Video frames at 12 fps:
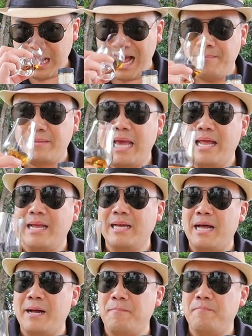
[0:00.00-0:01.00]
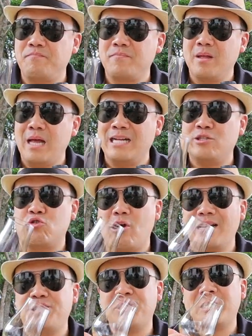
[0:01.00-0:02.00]
I'm getting a
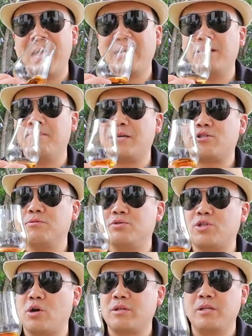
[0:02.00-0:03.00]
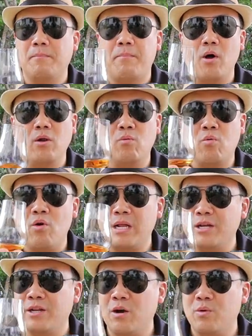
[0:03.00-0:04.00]
dry shiitake mushroom soaked in a bowl of
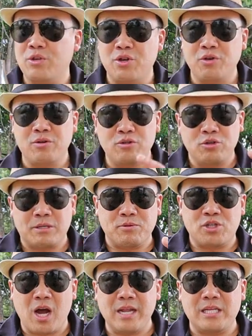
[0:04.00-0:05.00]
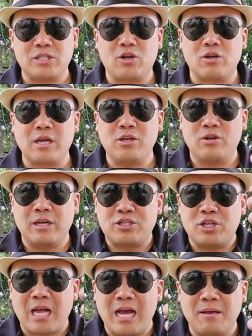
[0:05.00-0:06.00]
water. You know, when you do some Chinese cooking, you get
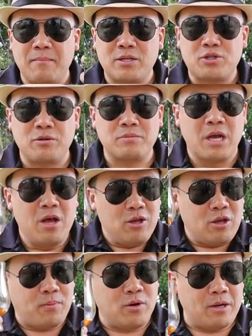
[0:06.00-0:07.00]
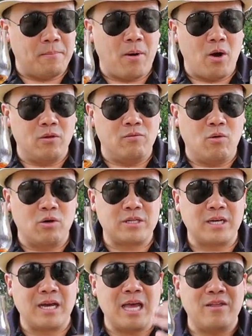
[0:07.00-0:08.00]
shiitake mushrooms, you put it in a bowl of
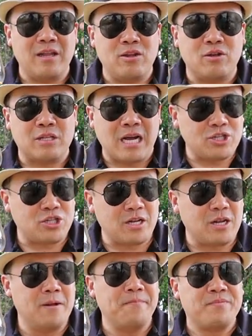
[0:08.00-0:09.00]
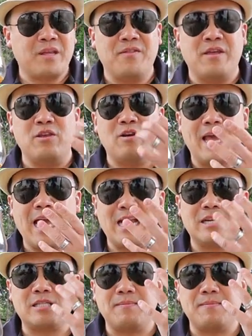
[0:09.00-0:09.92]
water and then you touch it and then your hand